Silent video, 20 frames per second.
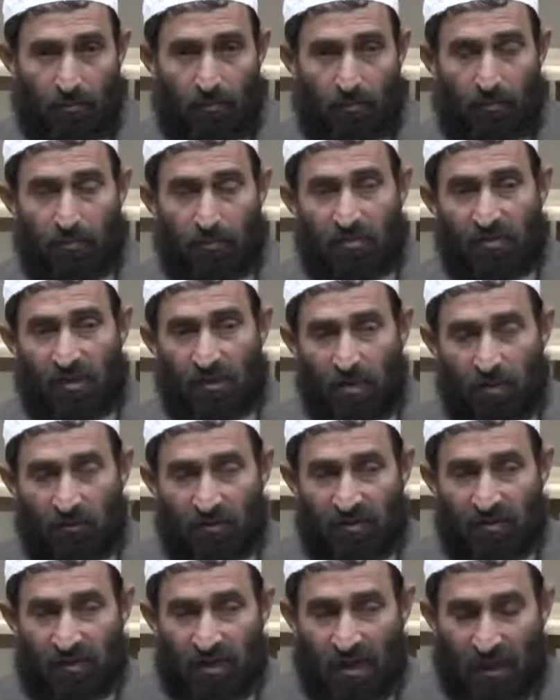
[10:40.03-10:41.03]
Some of the
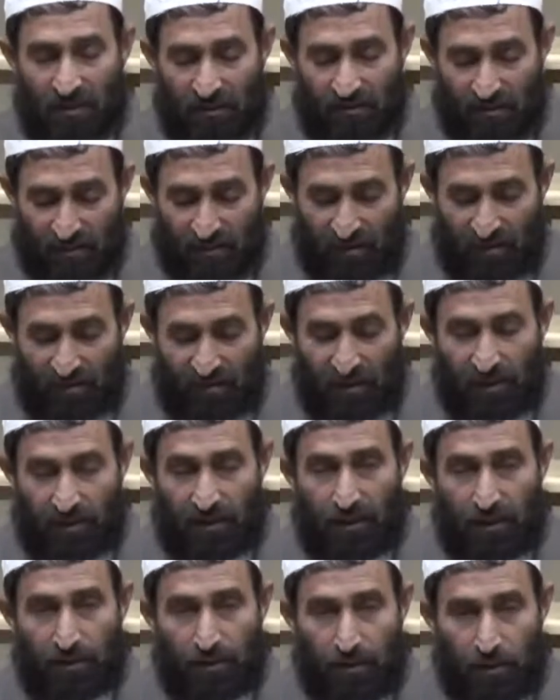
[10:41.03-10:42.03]
scholars, they say
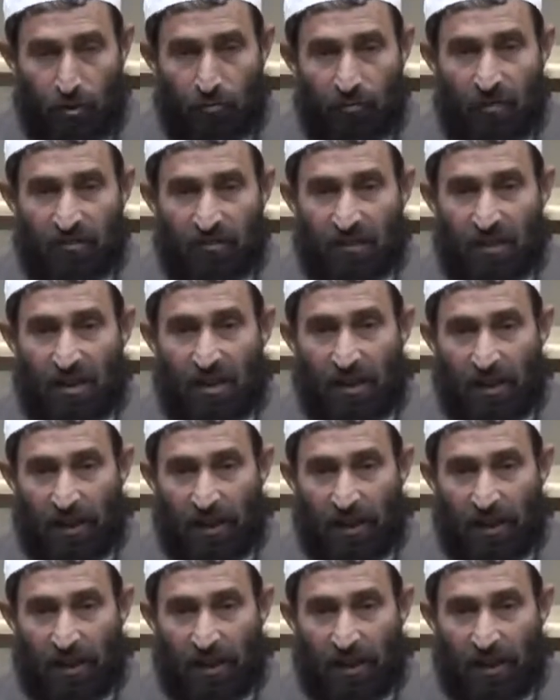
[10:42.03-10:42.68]
that lumaza